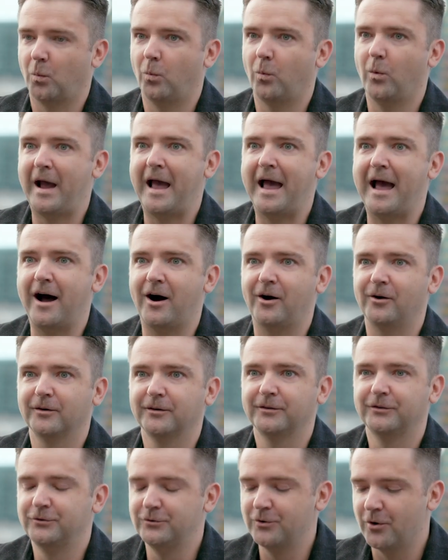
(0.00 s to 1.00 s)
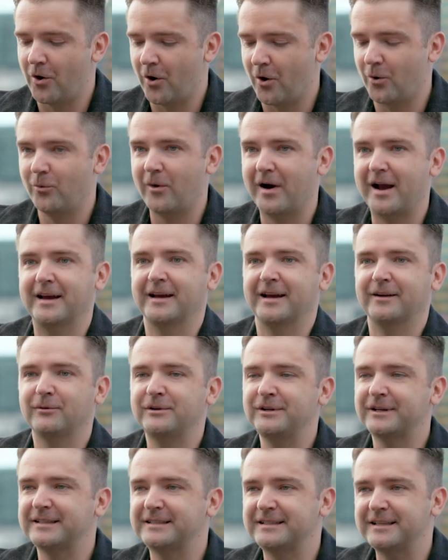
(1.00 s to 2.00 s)
wow, no way. And when
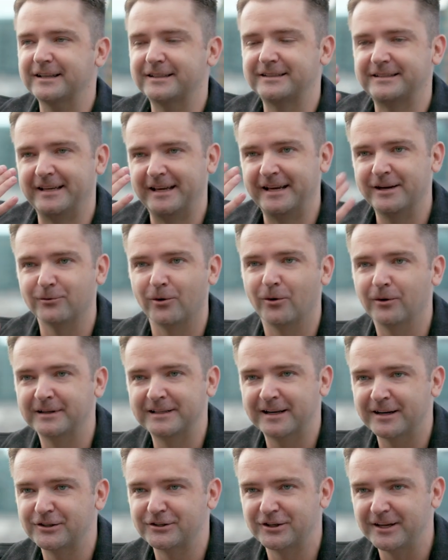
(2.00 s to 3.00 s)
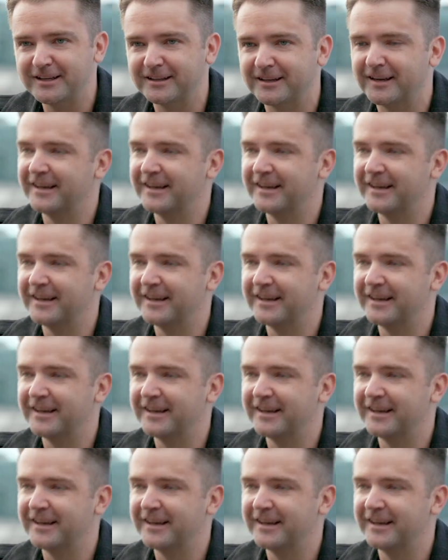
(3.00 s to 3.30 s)
you can see a tear rolling down a cheek,